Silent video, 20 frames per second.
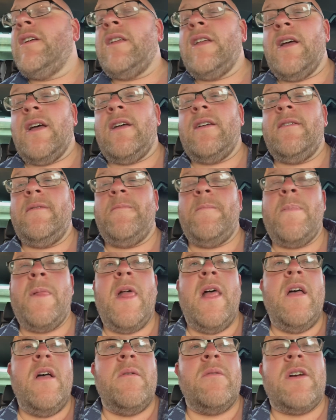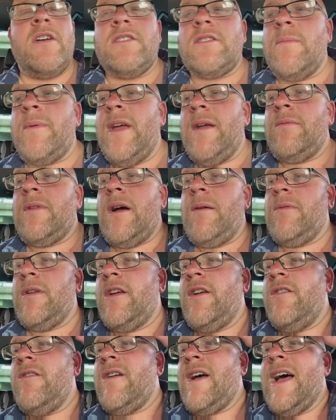yeah, than that. Because the
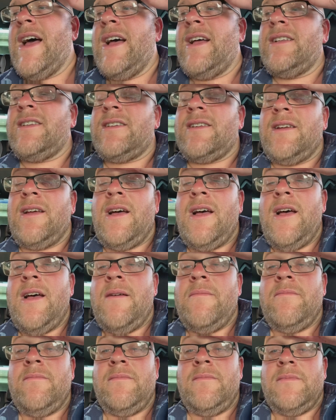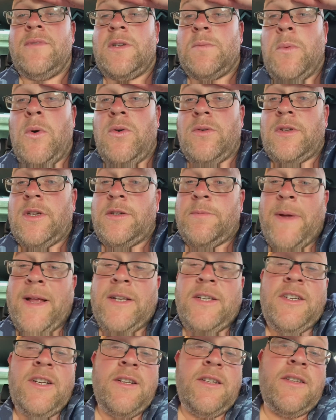BMW had sport
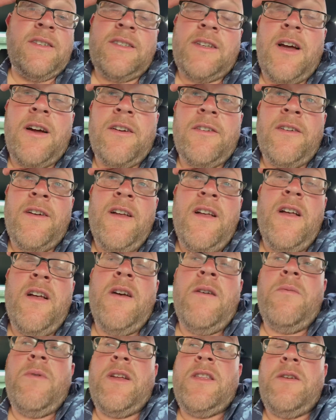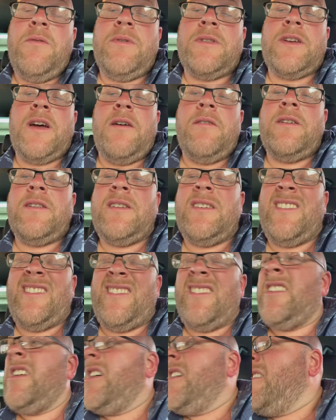suspension, so when you were towing, oh,
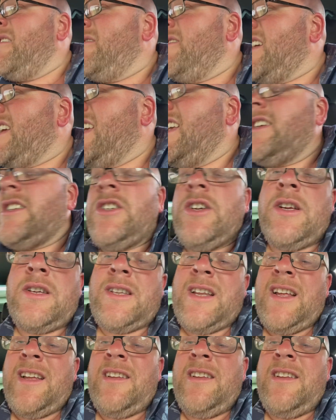Vicky's just,